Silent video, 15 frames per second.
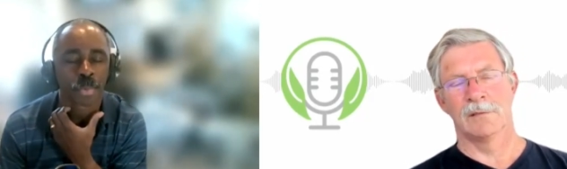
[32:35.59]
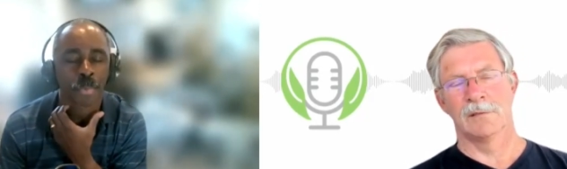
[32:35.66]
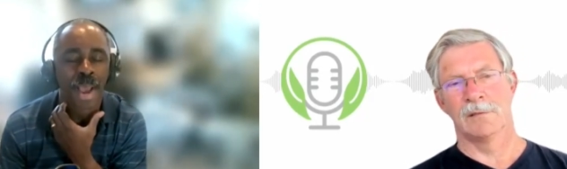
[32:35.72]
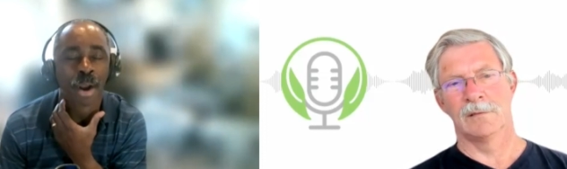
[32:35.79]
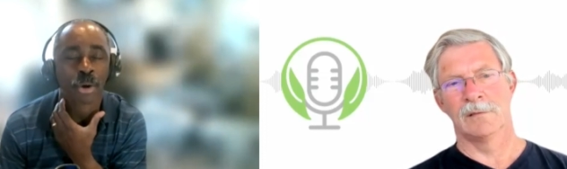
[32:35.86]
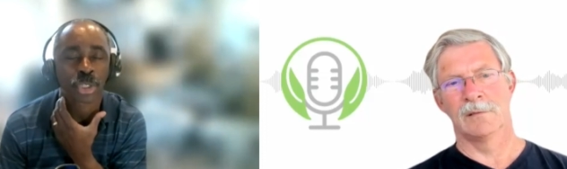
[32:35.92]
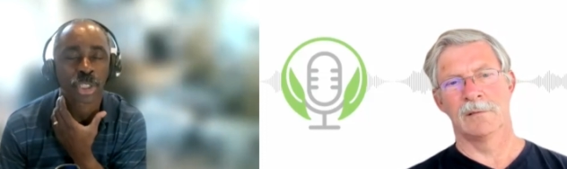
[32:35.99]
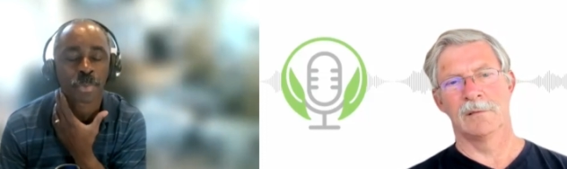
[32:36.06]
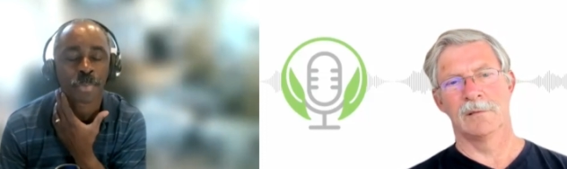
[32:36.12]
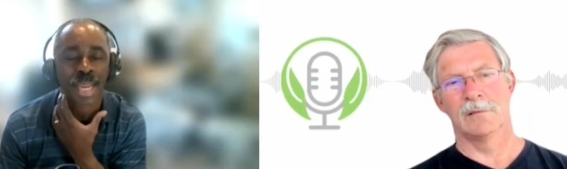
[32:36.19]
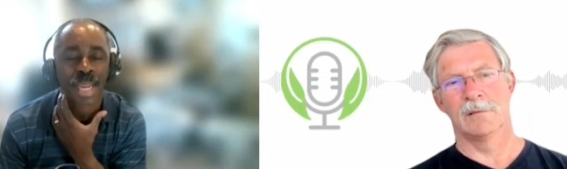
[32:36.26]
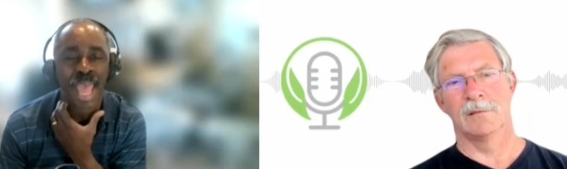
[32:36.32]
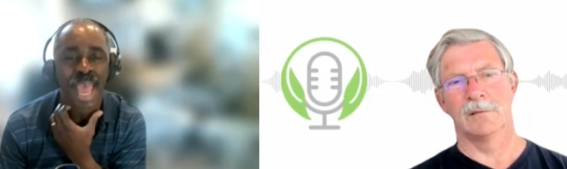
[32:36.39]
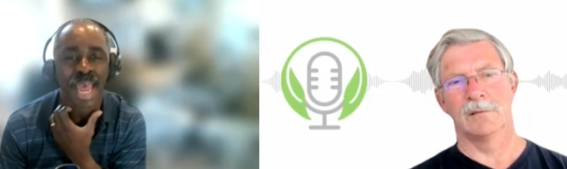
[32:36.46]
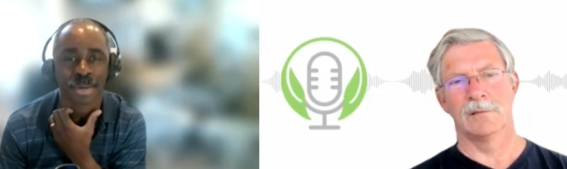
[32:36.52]
Speaker 1: The Pirates of
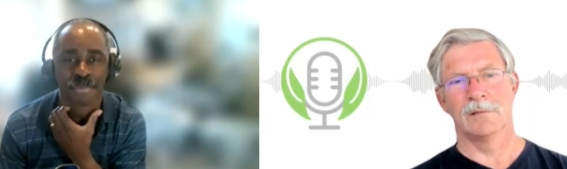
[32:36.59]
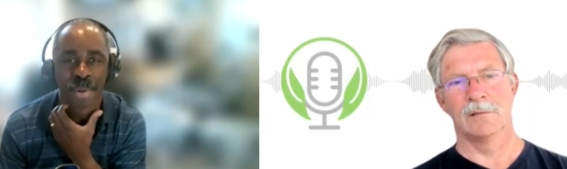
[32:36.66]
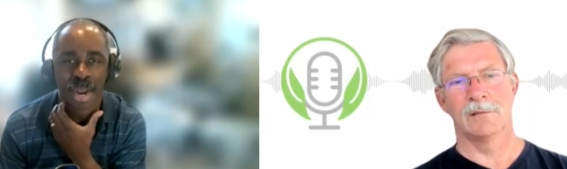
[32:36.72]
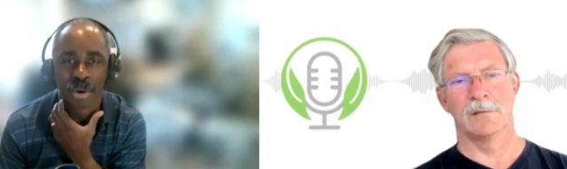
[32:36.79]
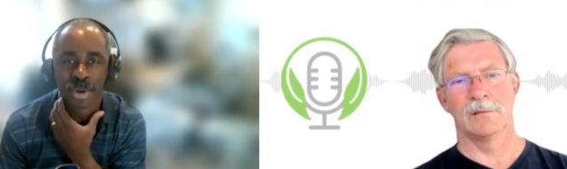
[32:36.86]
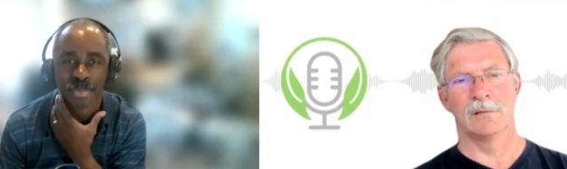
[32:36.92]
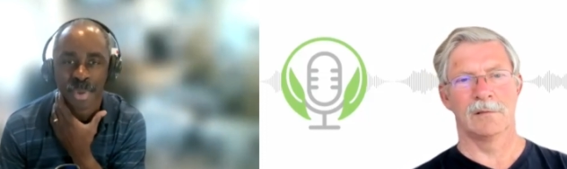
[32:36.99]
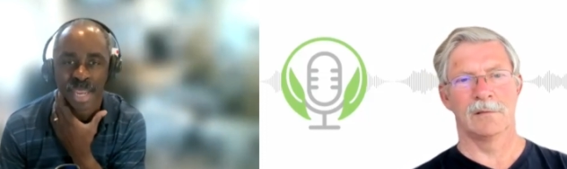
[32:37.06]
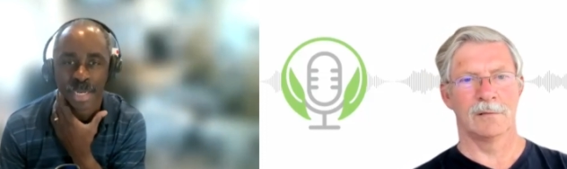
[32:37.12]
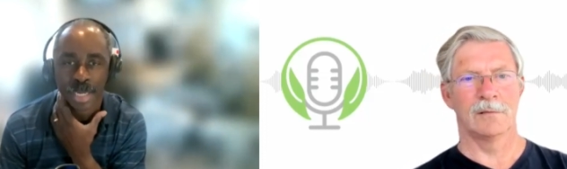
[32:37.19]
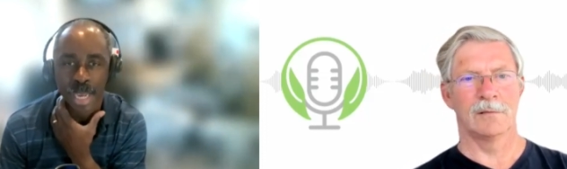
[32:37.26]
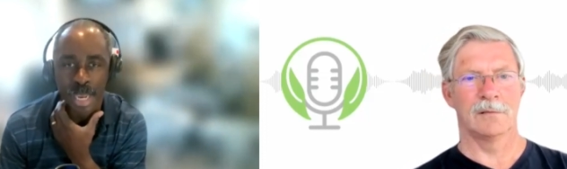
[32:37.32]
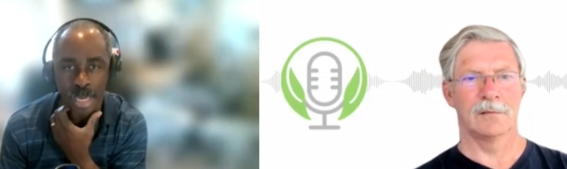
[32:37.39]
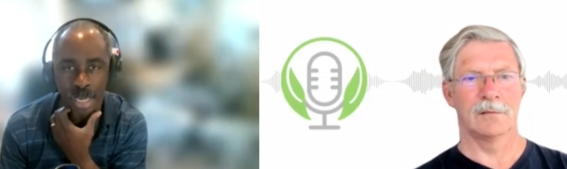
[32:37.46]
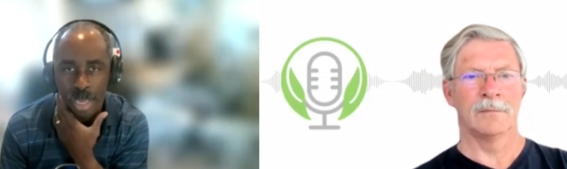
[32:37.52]
Manhattan, Barry Van
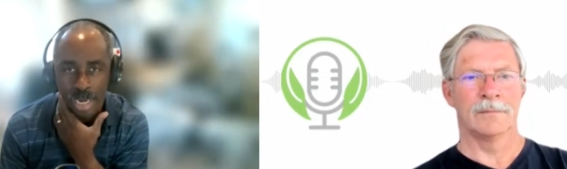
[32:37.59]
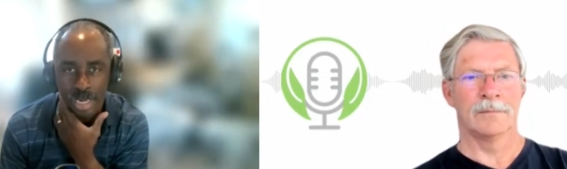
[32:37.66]
Dyke,